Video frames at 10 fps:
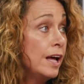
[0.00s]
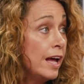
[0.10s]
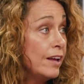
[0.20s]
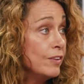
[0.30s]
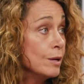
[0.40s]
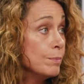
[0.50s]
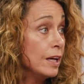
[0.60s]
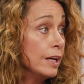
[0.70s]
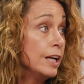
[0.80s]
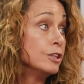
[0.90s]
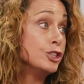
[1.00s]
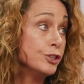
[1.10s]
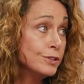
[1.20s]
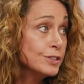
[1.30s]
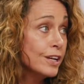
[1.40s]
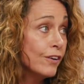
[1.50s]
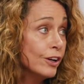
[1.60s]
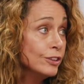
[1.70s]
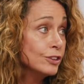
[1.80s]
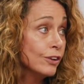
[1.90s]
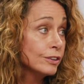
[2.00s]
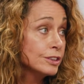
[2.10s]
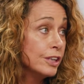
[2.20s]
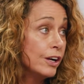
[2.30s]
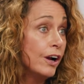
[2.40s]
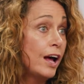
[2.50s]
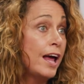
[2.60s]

and the ability to choose their own doctor